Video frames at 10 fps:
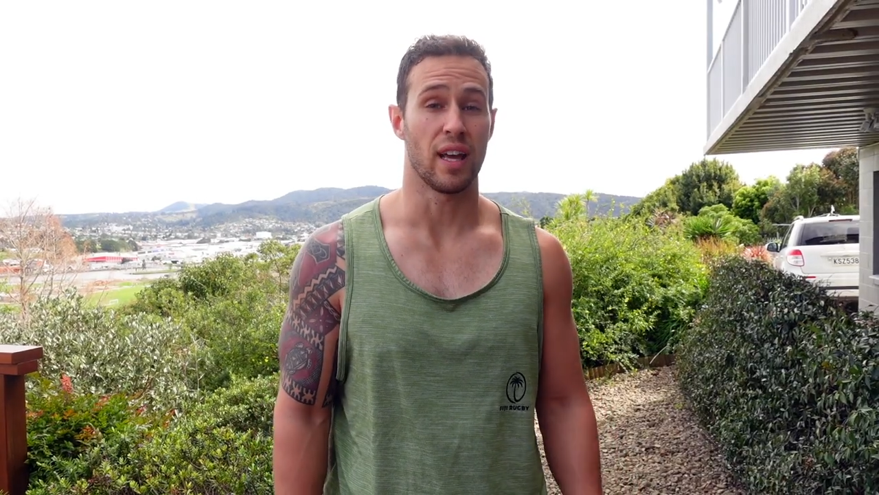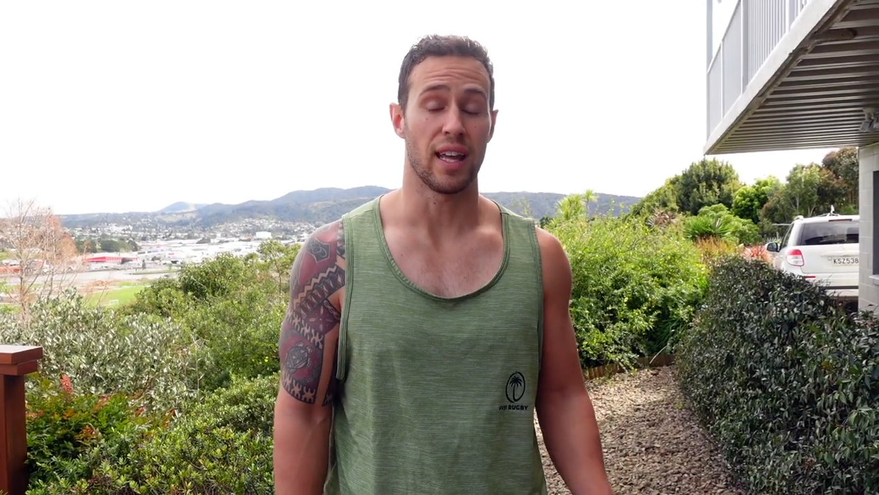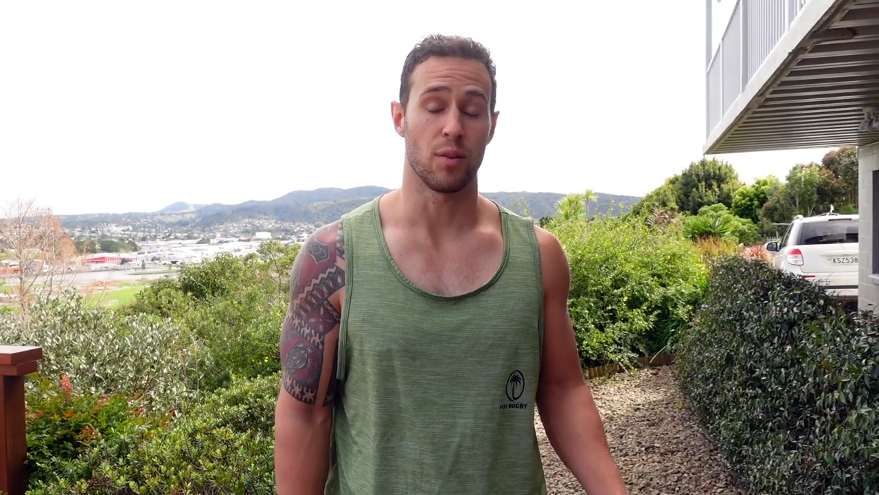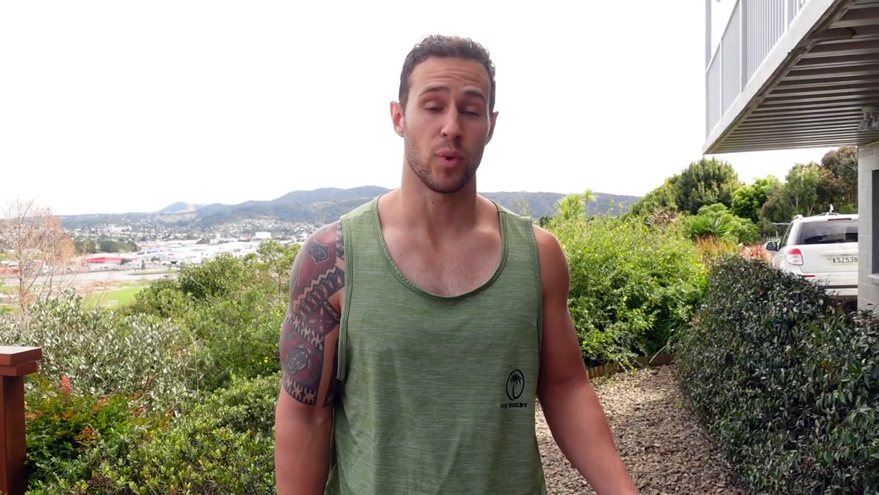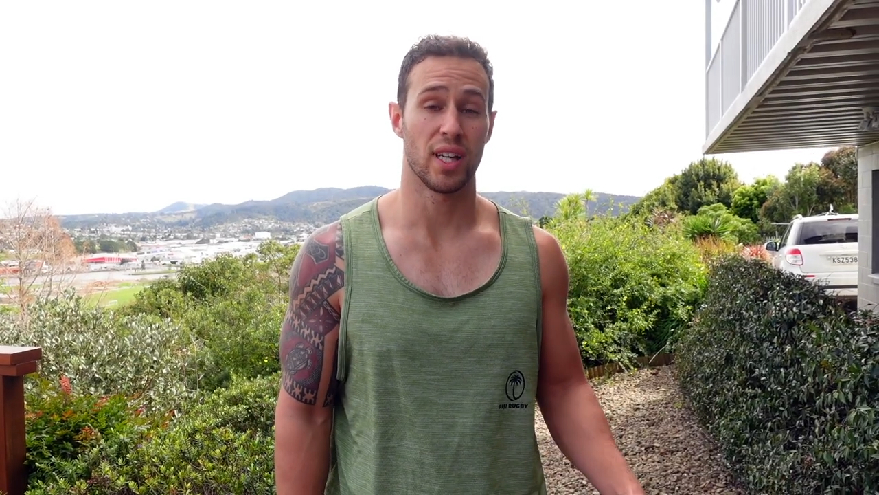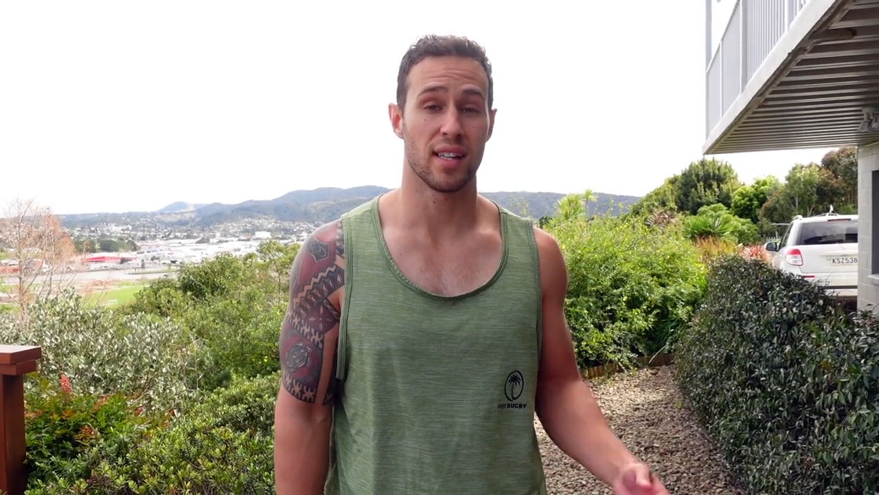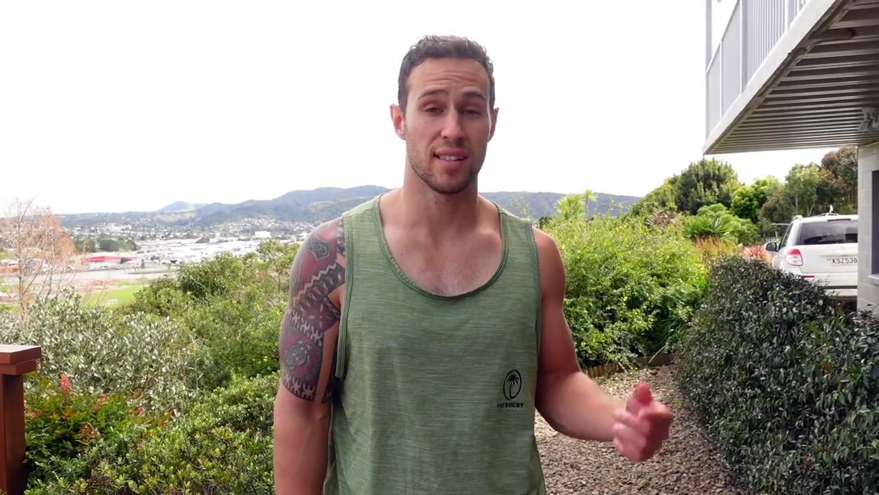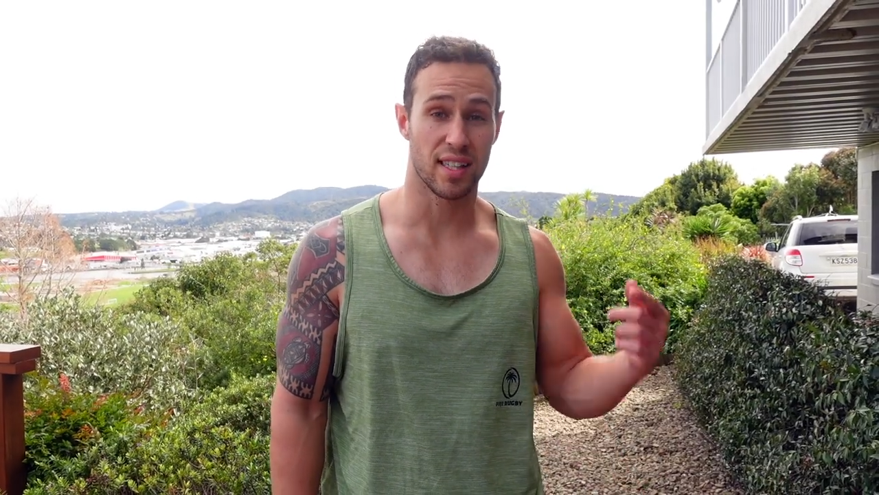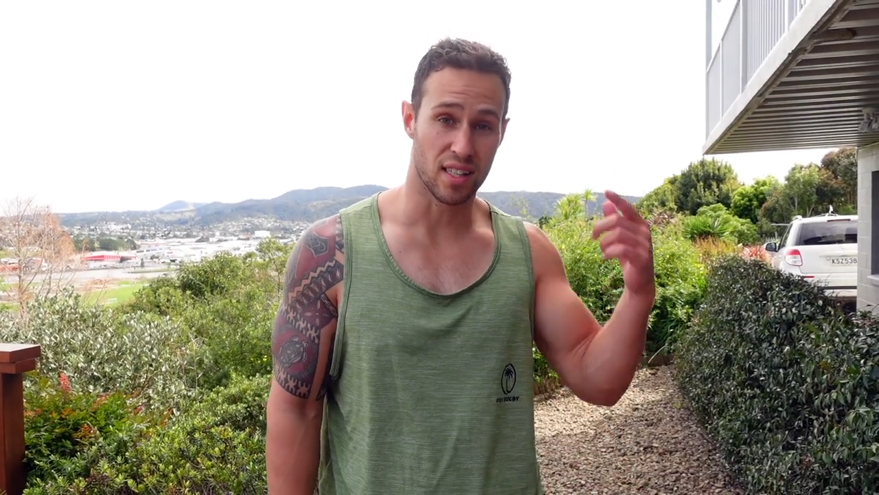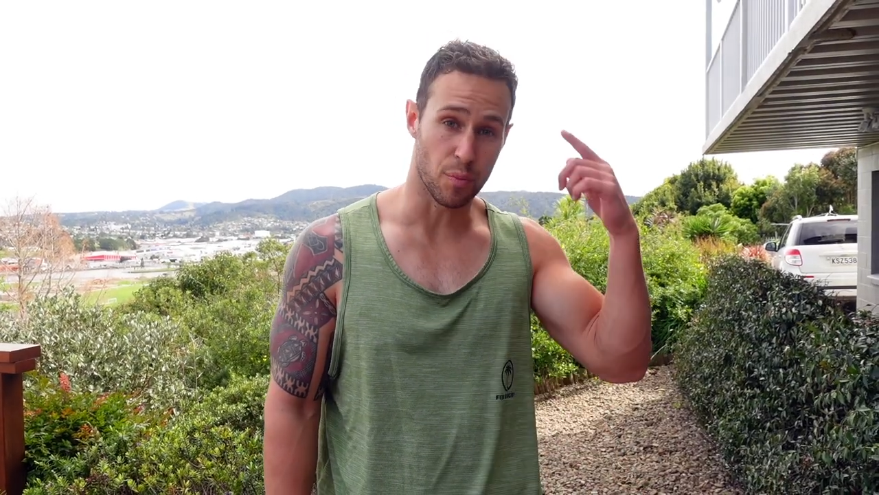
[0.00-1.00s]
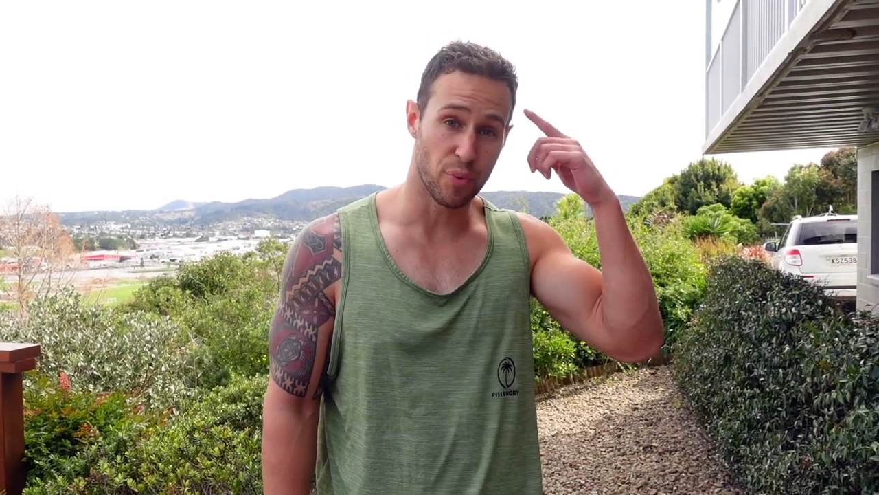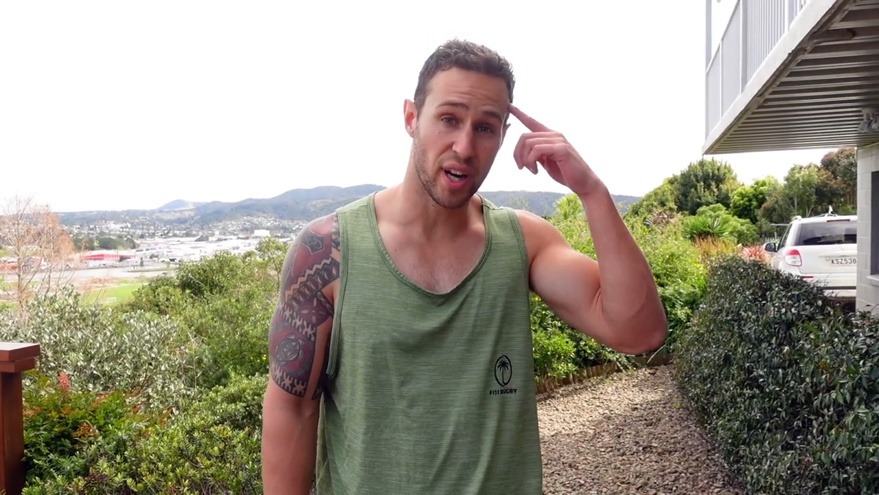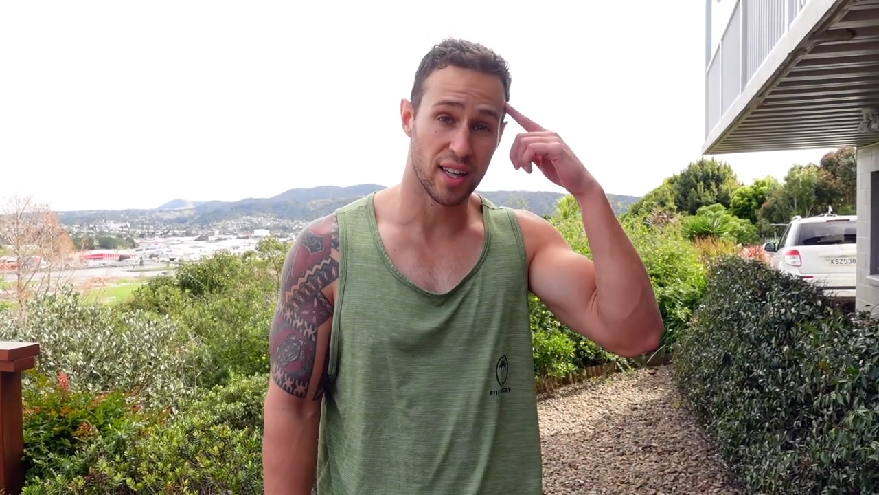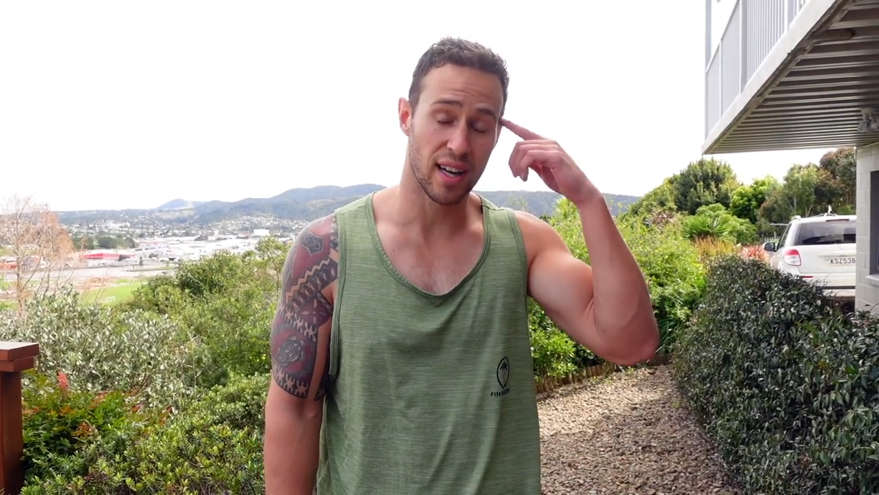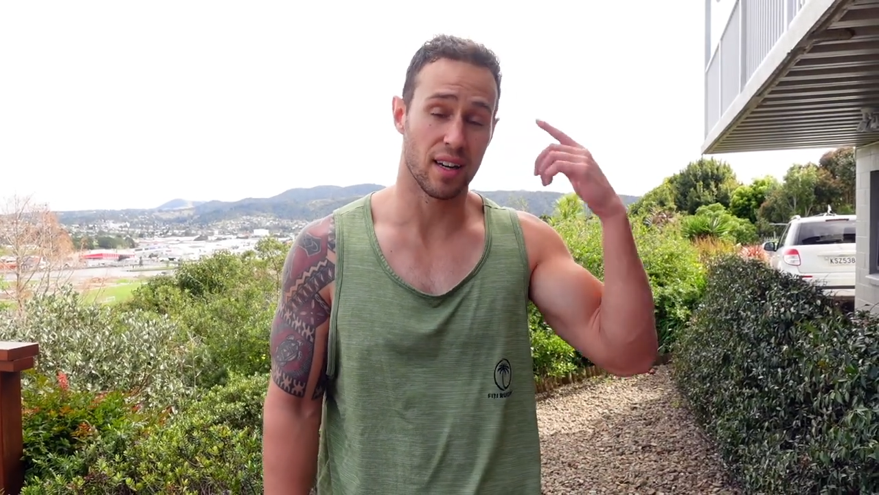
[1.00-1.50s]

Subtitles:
and we need to teach the brain how